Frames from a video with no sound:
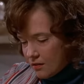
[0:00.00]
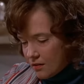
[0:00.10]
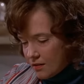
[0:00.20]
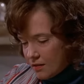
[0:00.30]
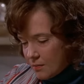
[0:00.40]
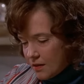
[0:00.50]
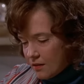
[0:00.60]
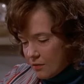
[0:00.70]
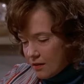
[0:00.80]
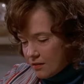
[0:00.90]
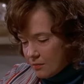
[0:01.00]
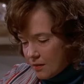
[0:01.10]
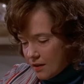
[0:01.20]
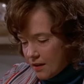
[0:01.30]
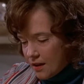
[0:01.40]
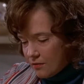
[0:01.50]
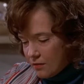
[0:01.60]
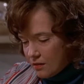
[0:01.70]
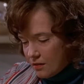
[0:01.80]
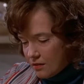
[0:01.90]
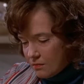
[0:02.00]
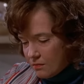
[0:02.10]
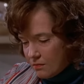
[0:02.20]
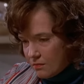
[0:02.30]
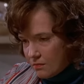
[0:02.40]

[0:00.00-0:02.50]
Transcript: I was going to spend the rest of my life with him.